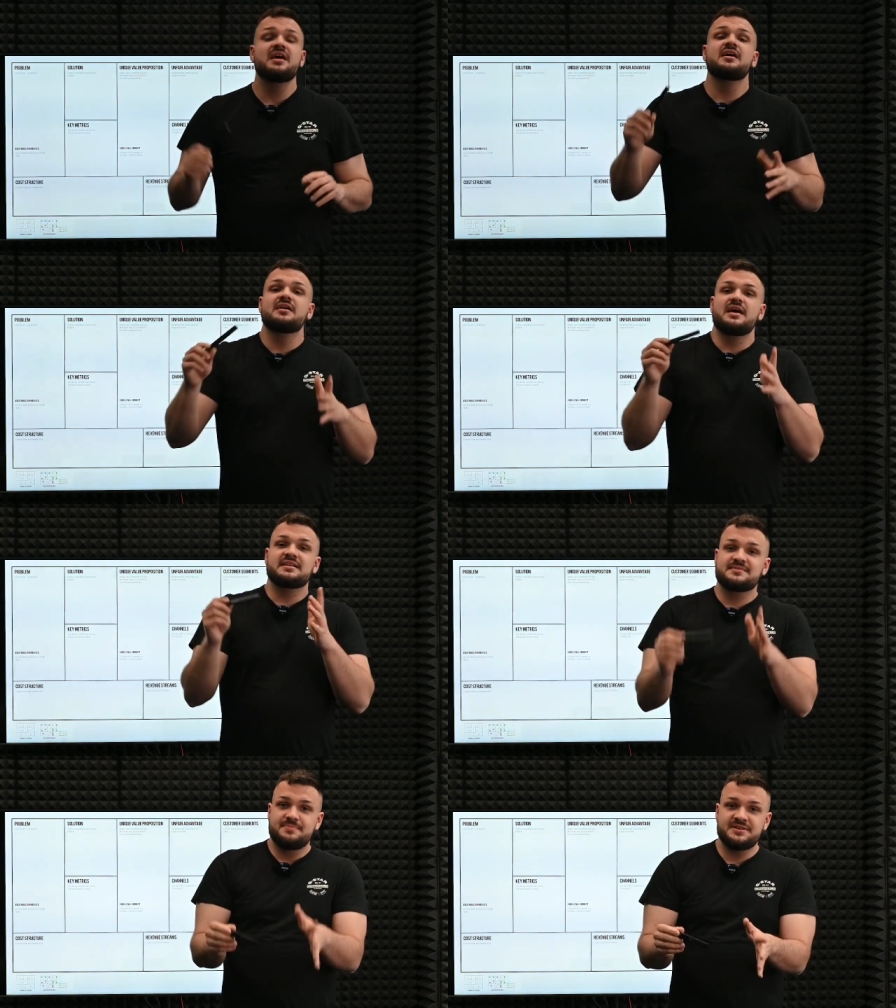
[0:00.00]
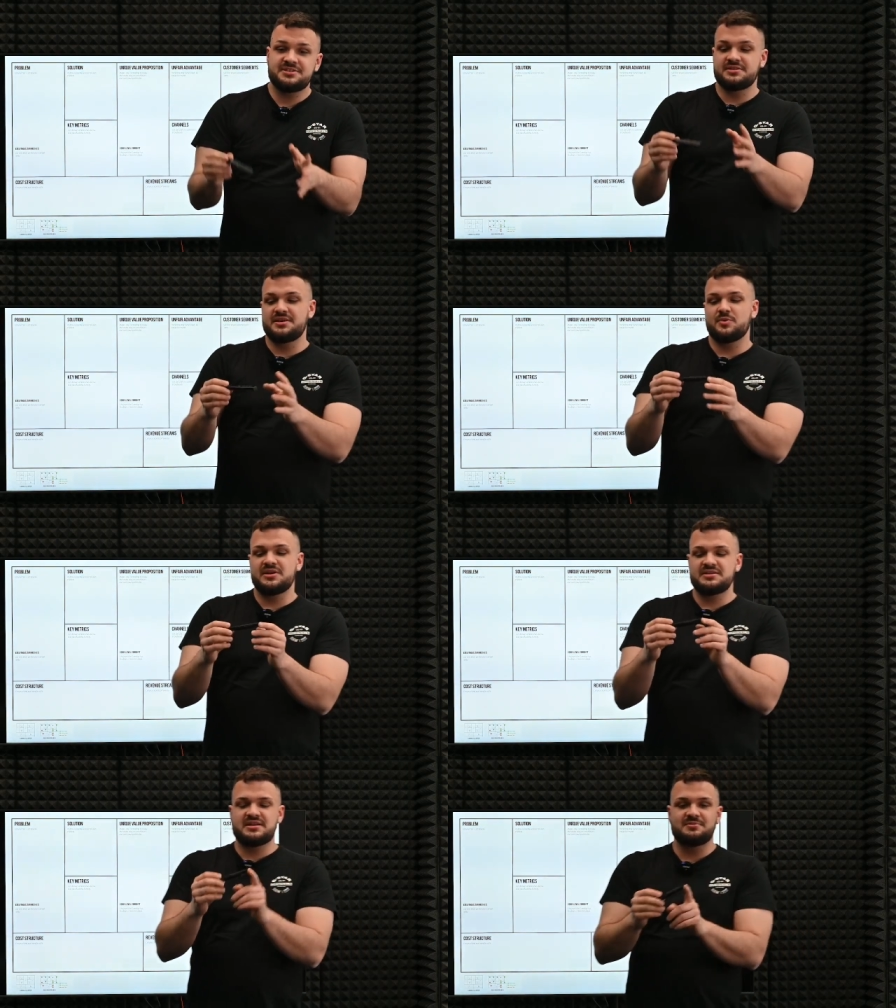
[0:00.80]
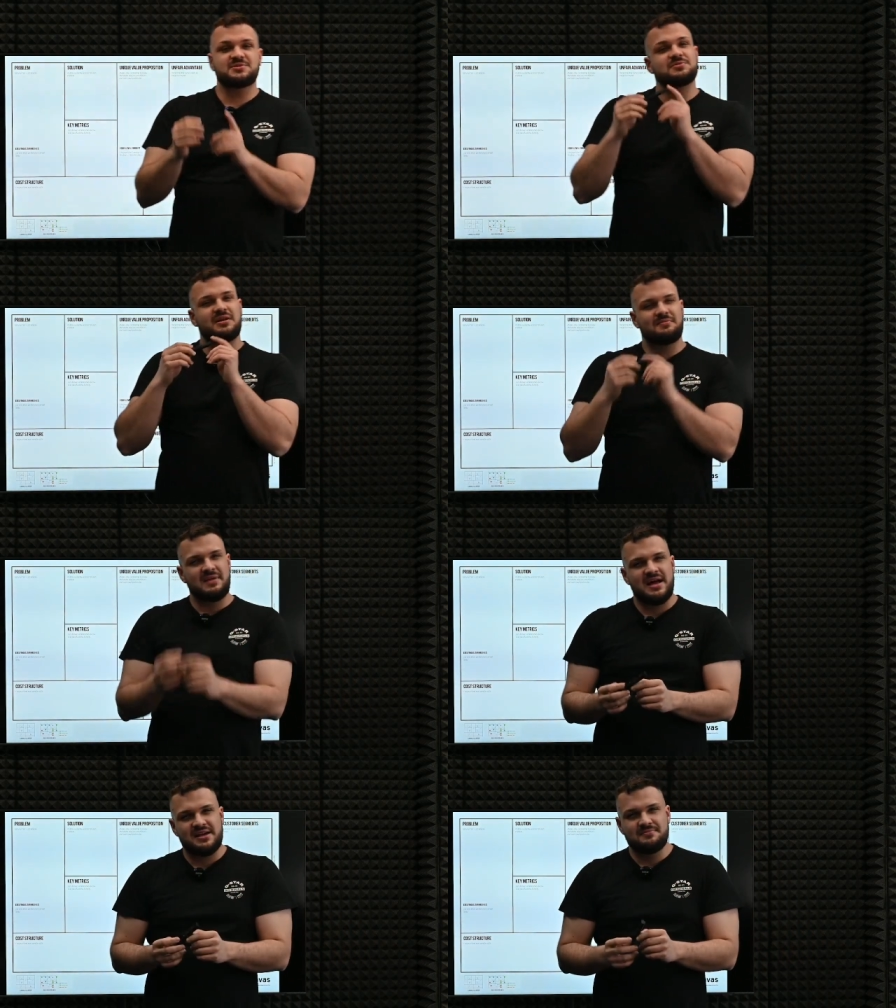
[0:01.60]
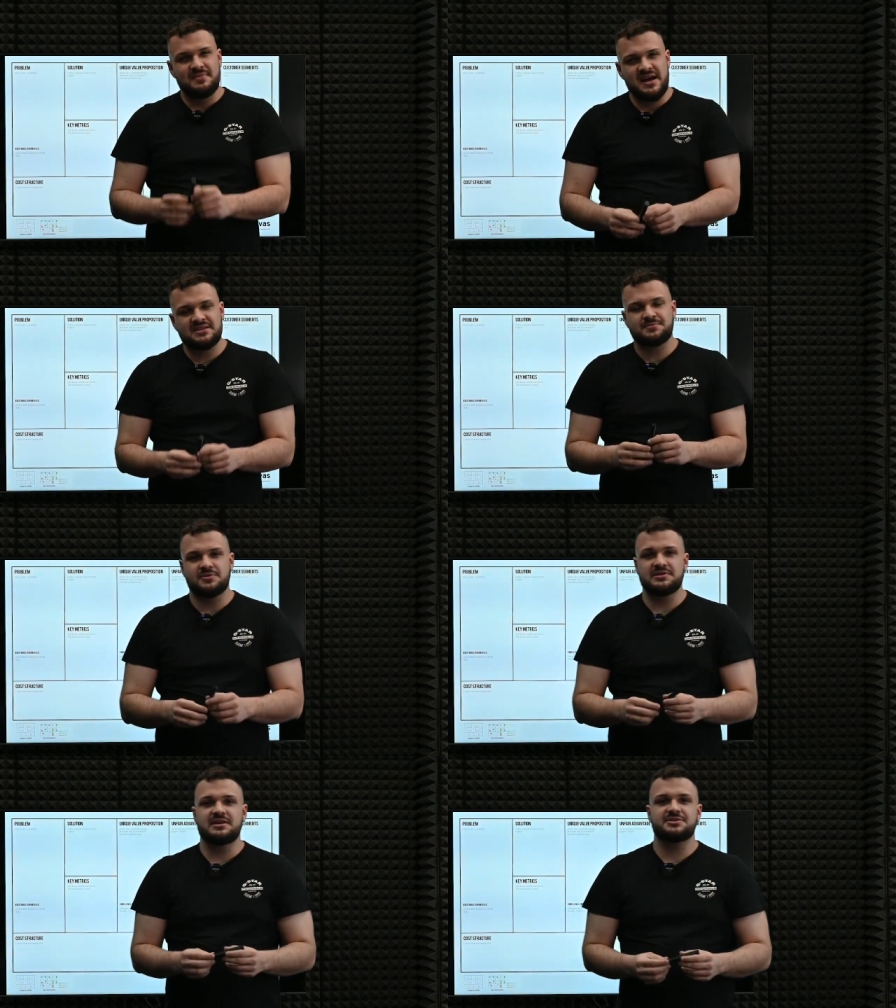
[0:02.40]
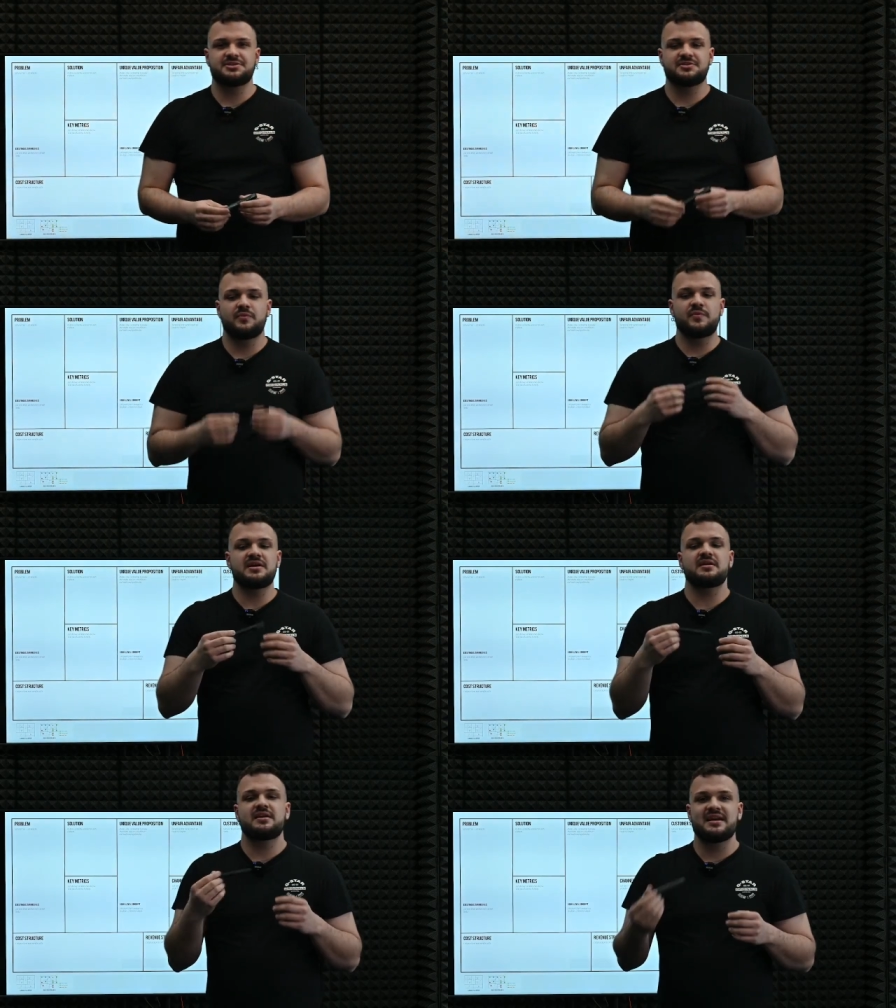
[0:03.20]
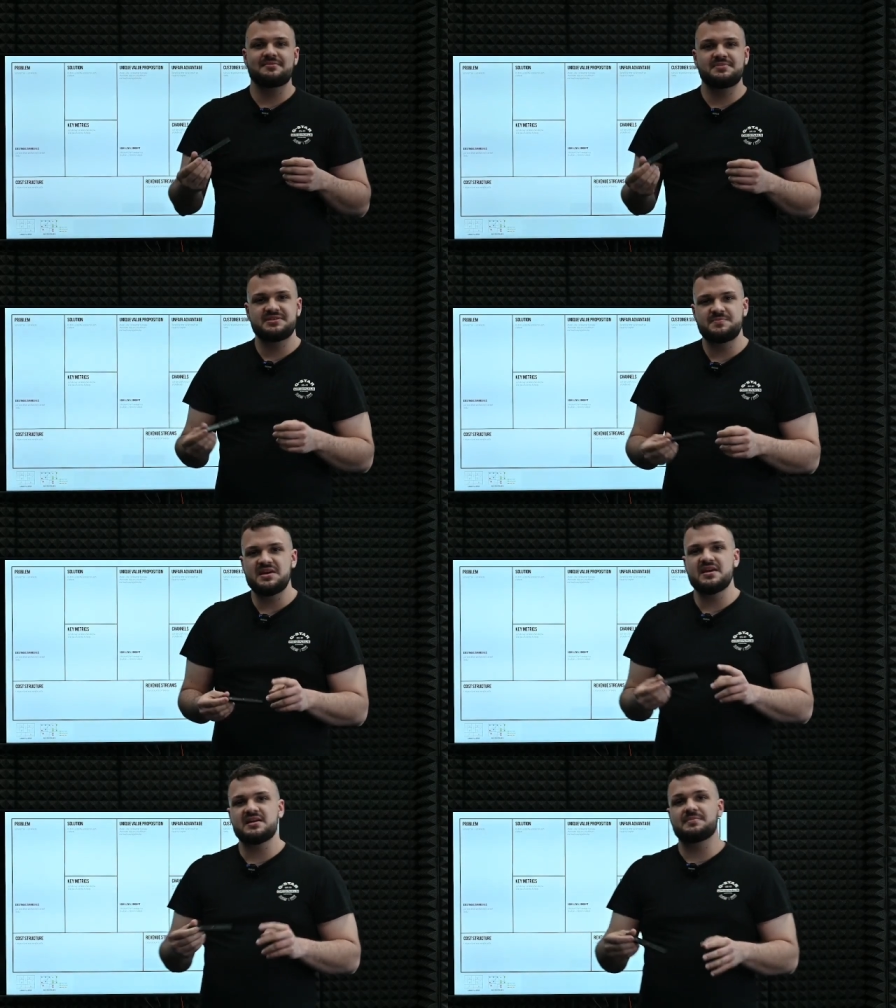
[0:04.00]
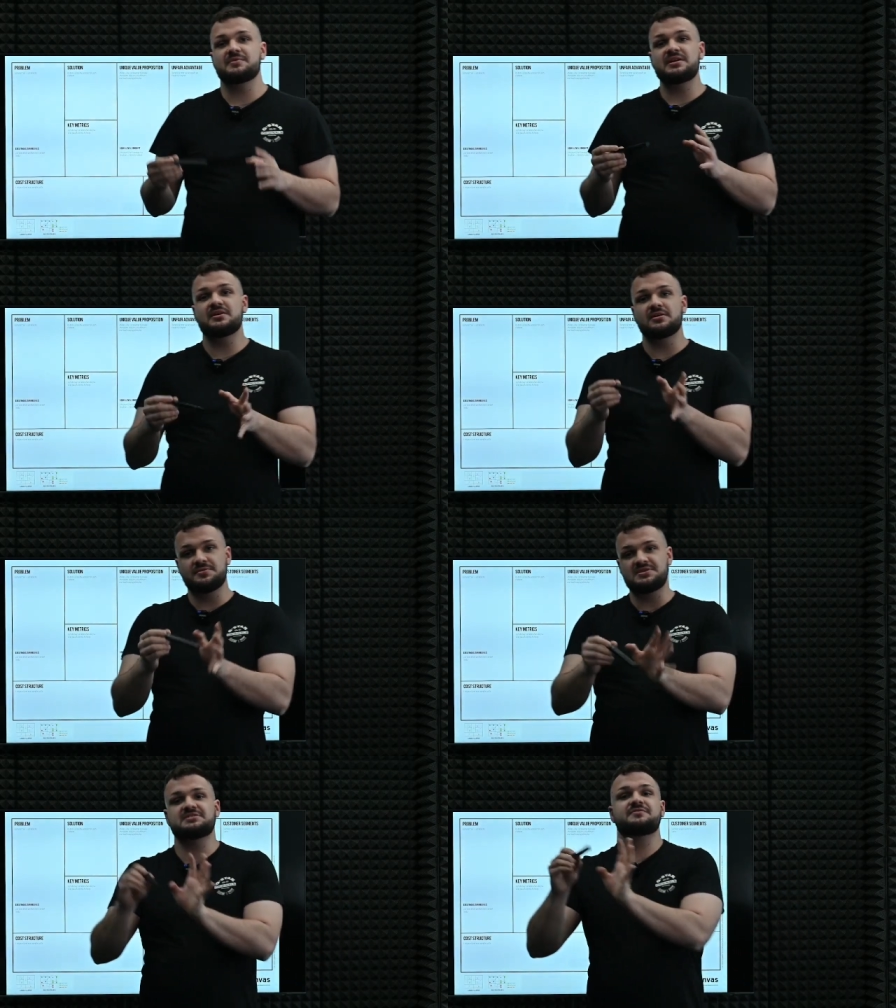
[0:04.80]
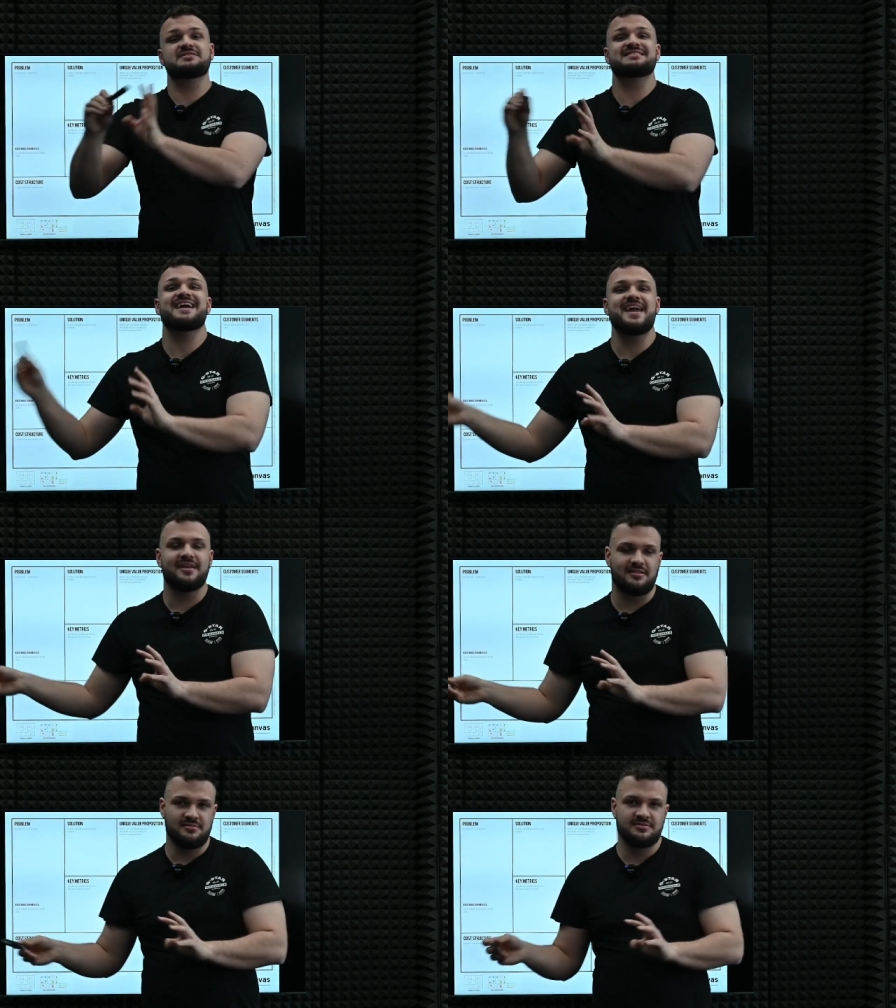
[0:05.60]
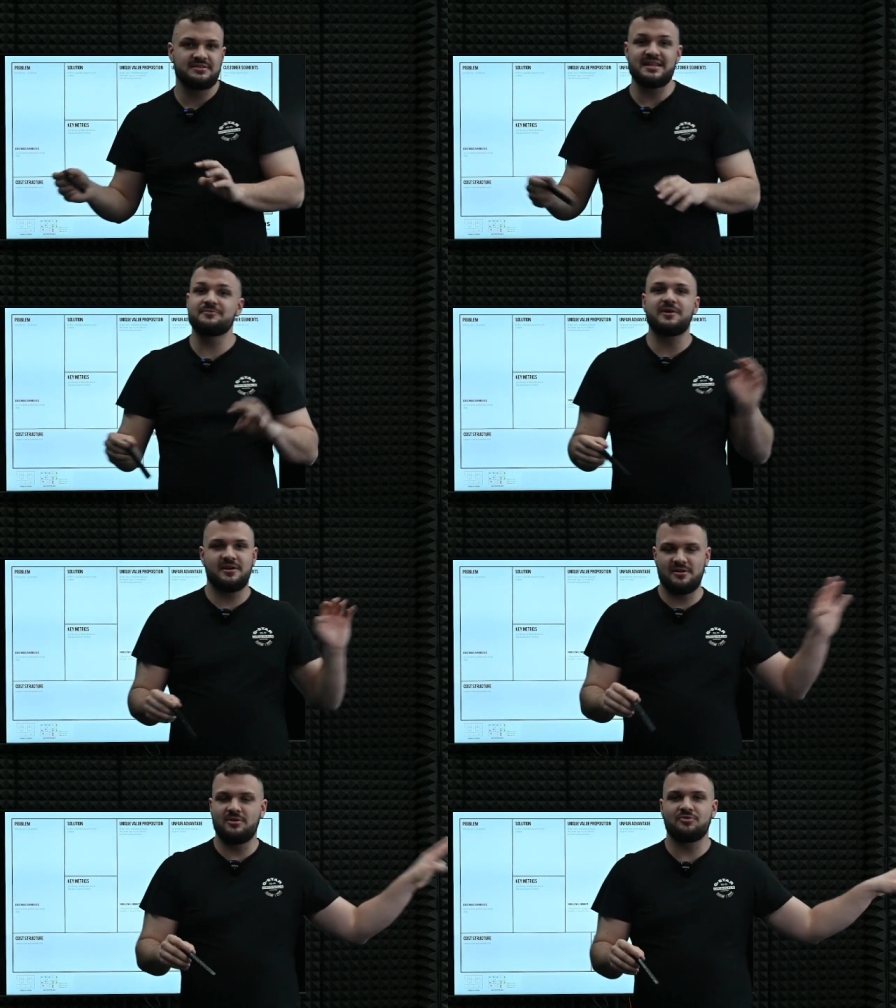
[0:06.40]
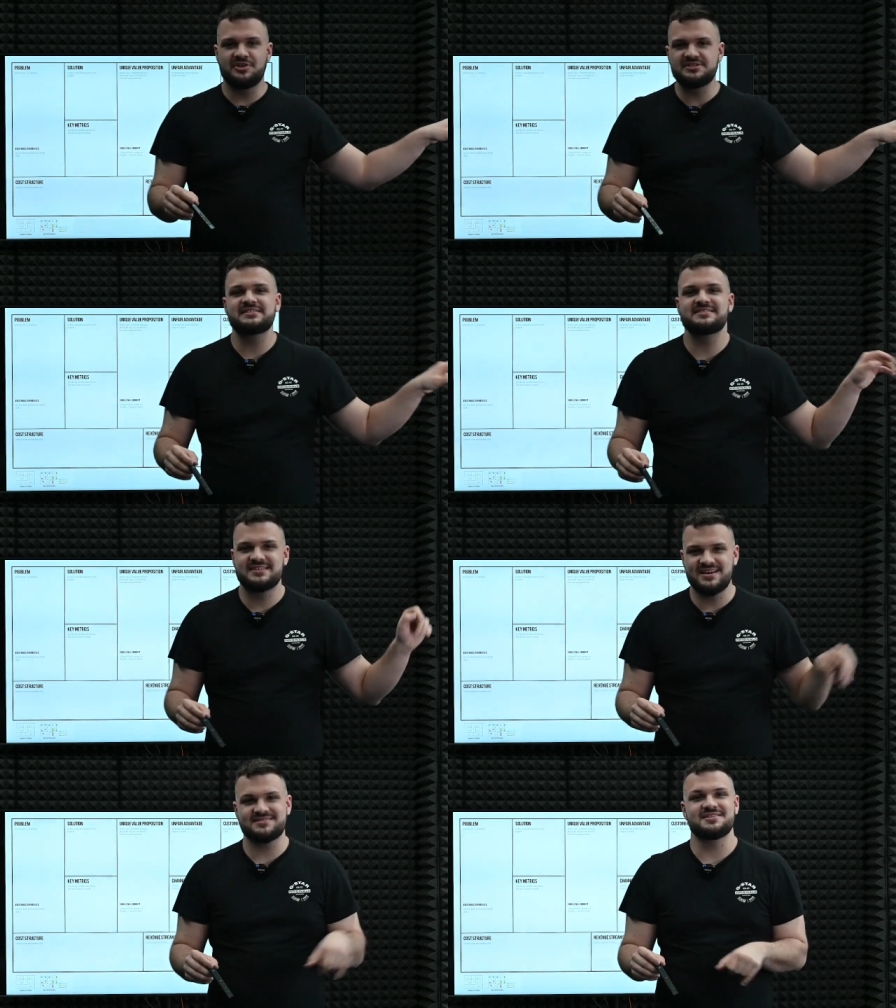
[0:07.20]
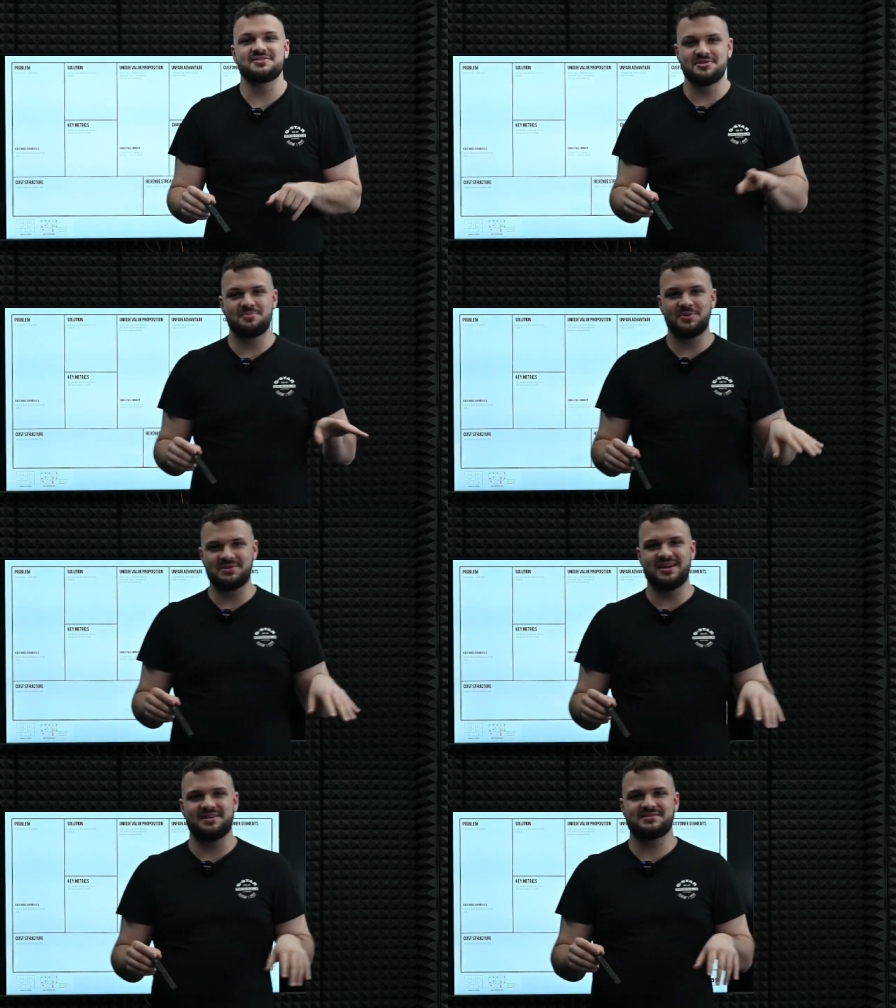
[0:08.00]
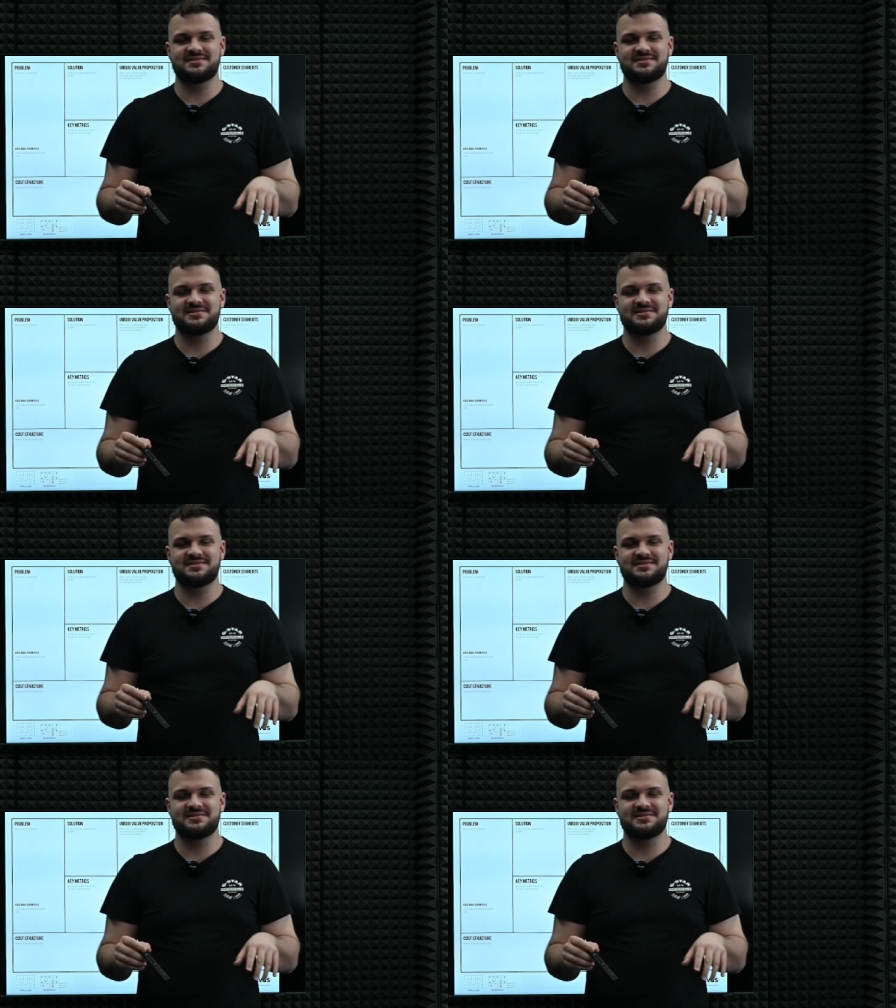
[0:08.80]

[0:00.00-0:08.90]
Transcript: Especially when it comes to mass production, we can be speaking about economies of scale that were already discussed in the podcast.